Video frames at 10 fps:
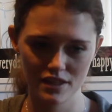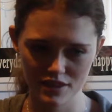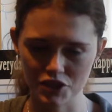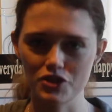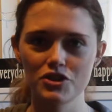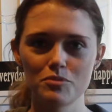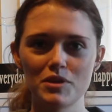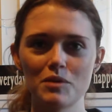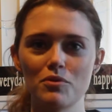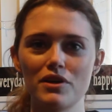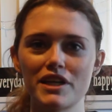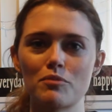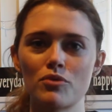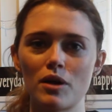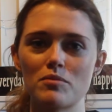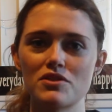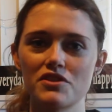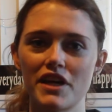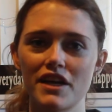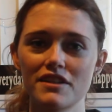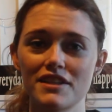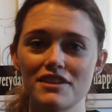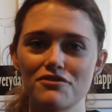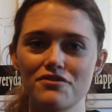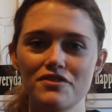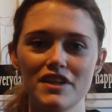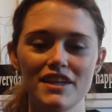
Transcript: They're good people, I can promise you that, if